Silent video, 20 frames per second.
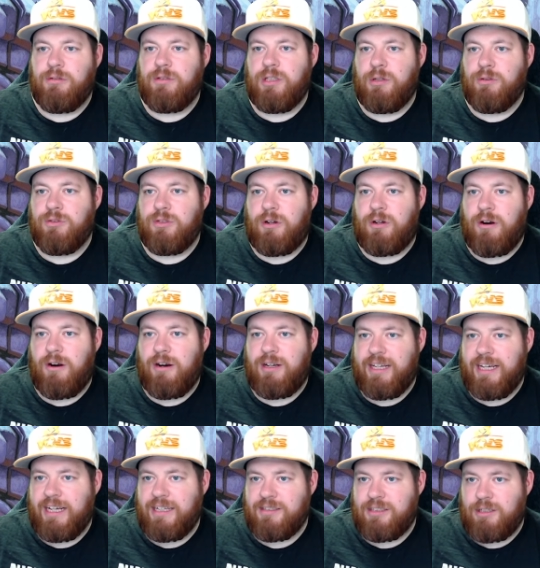Those are our
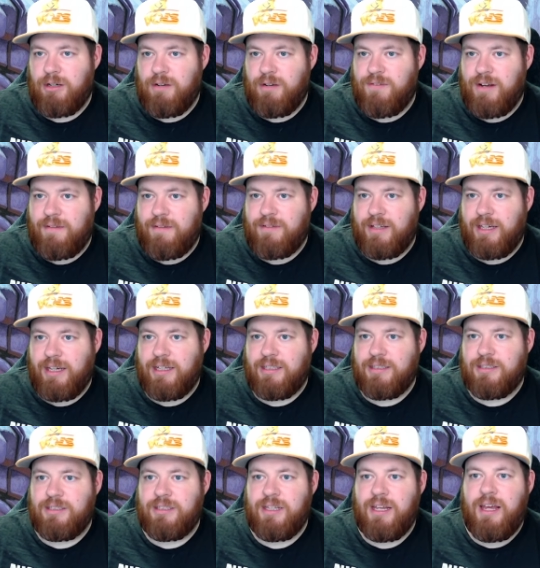lands, 35
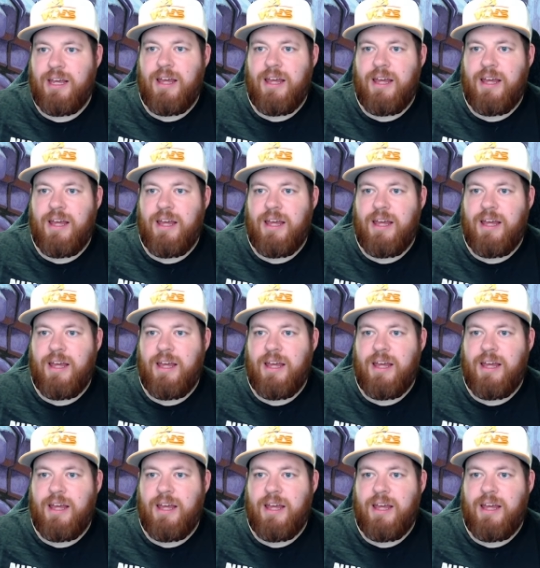lands,